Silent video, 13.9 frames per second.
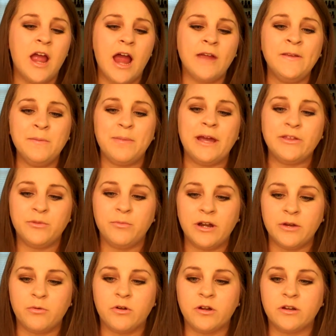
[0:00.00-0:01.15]
I think Bath and
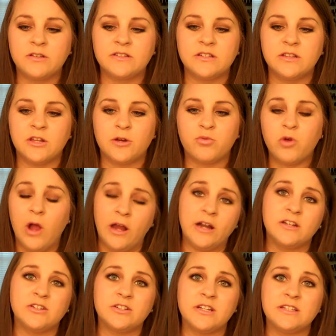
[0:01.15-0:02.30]
Body Works their
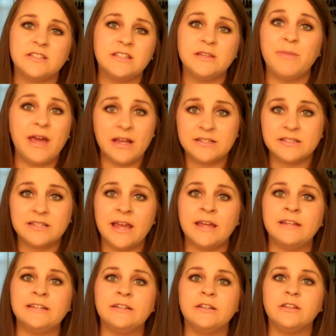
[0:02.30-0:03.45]
products are just the best
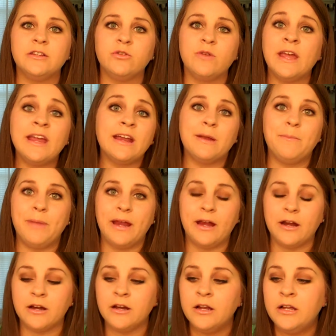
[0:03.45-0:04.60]
and you can't compare.